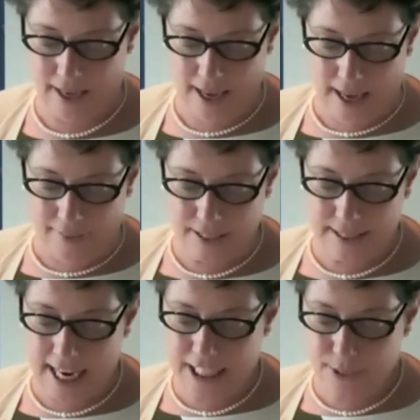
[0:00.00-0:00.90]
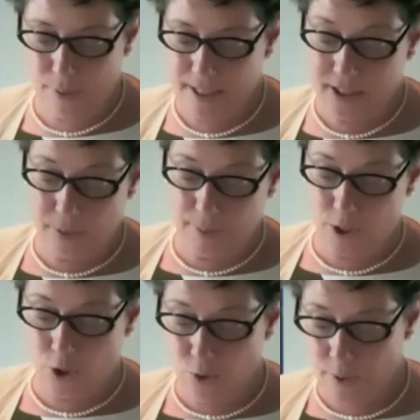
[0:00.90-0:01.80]
The state is permitted to
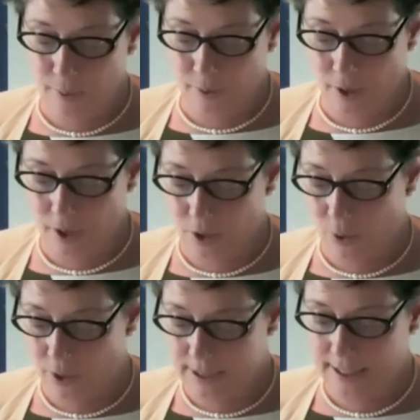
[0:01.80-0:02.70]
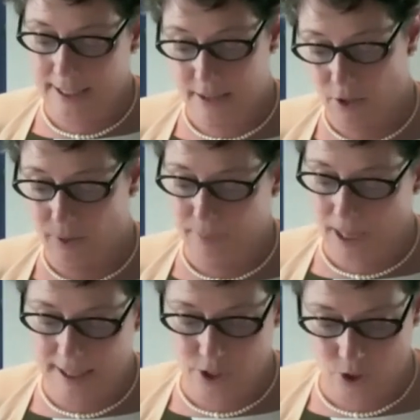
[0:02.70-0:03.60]
pursue equality, it's not
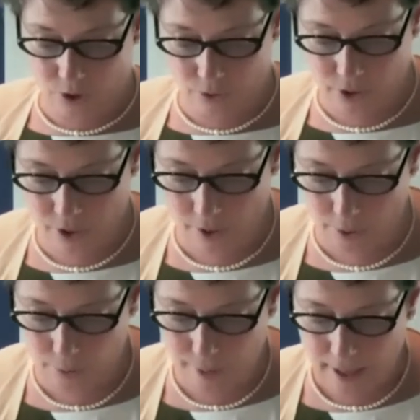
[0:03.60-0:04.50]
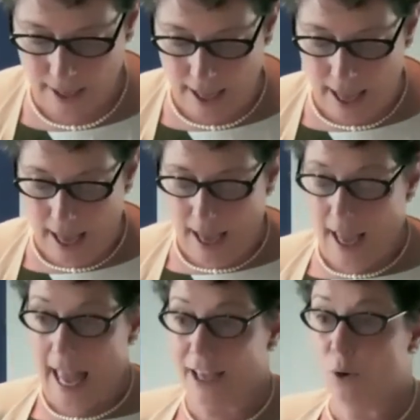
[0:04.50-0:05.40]
obliged to do so.
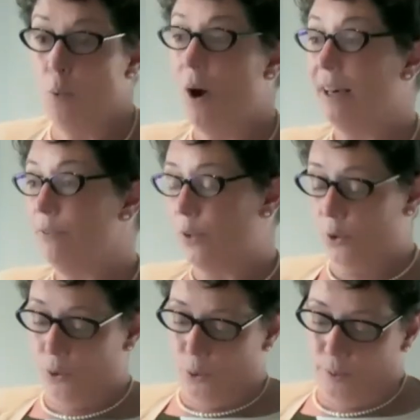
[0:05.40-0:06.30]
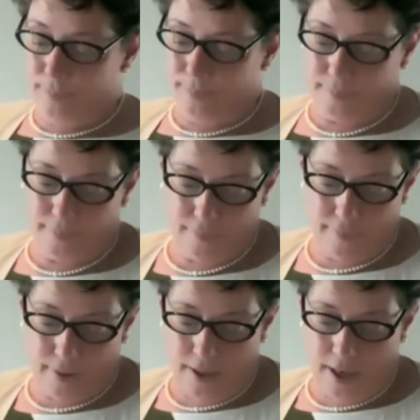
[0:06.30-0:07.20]
And on one view,
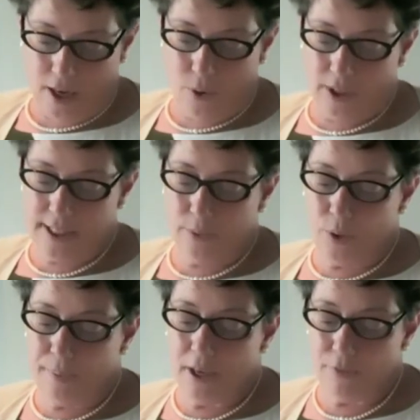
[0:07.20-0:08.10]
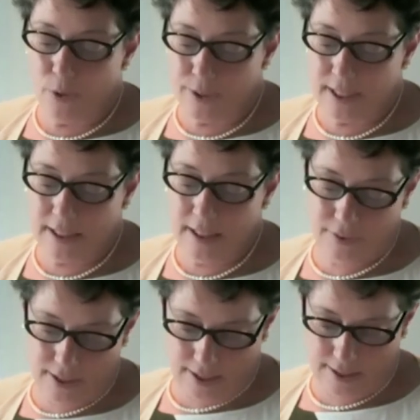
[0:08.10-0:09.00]
equality would be of more
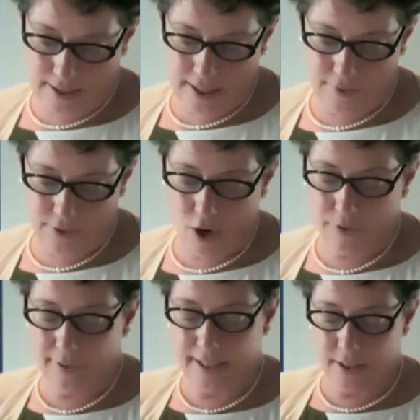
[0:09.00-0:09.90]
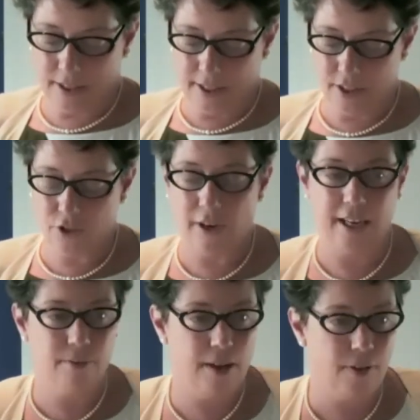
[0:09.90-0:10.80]
significance if it operated to constrain
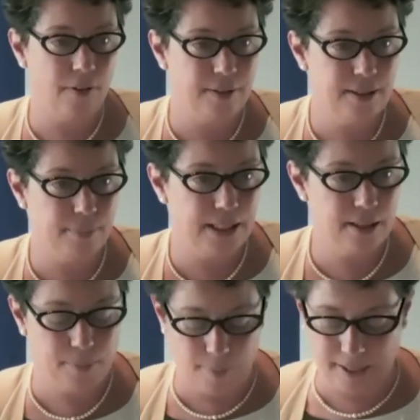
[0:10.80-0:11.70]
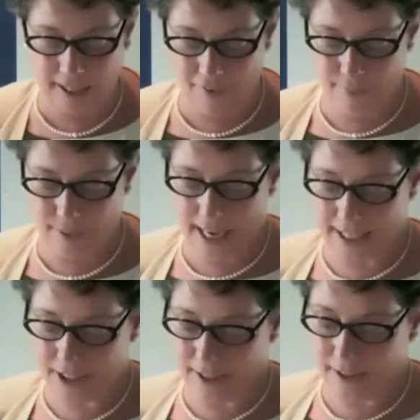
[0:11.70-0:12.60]
rather than simply to permit government
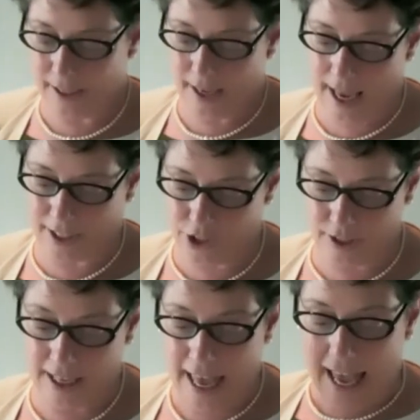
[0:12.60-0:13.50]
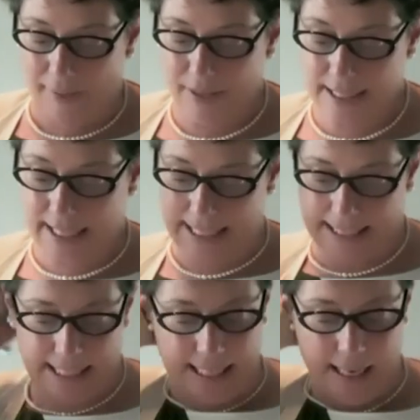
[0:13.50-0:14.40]
action. And there's
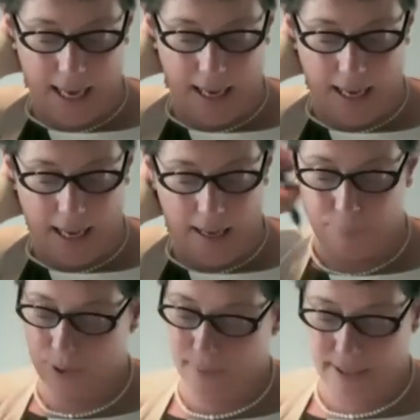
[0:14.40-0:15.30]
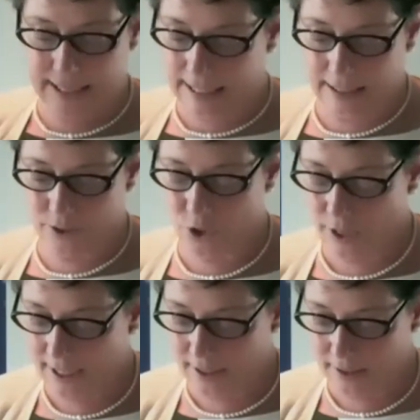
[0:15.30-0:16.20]
clearly a possibility in
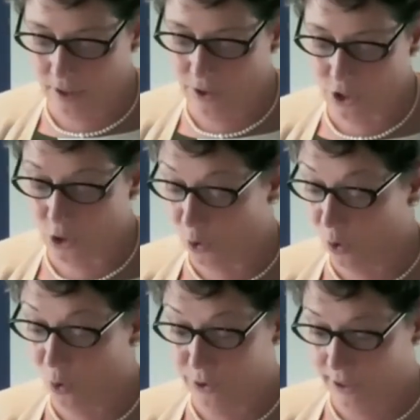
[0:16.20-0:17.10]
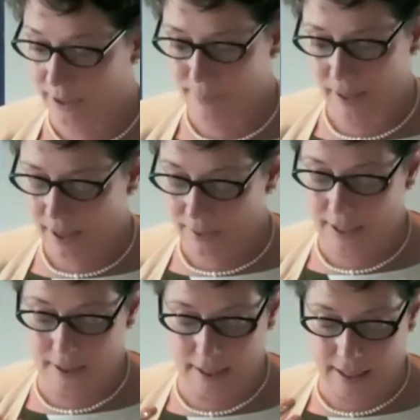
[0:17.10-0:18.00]
Australian constitutional order
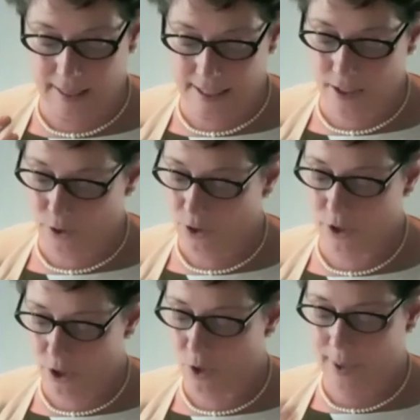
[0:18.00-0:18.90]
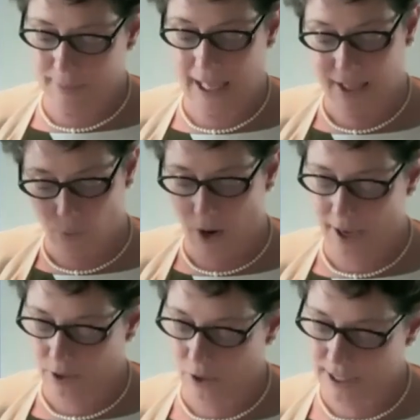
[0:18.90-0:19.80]
that this can occur. I mean, as
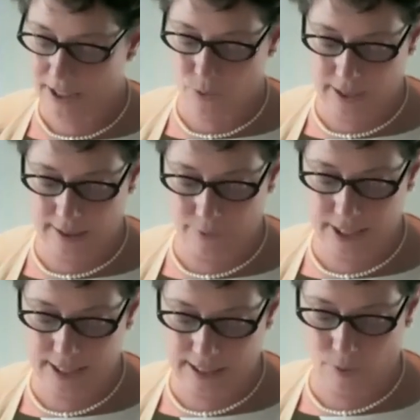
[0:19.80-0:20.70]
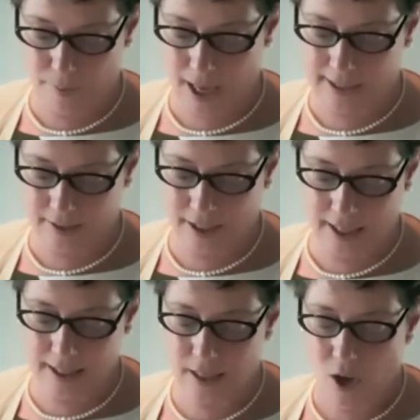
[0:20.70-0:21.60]
Ryan Goss has recently reminded
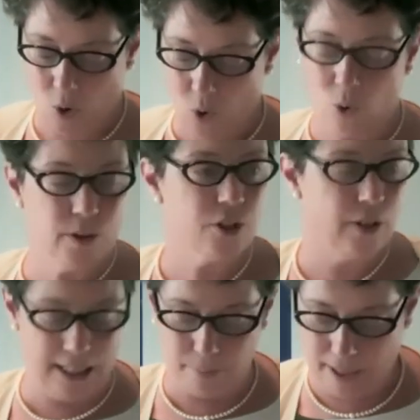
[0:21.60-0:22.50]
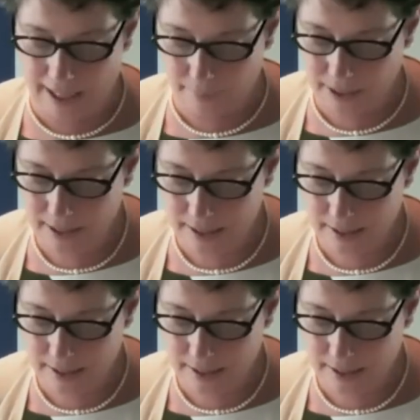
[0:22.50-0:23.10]
us, all Australian parliaments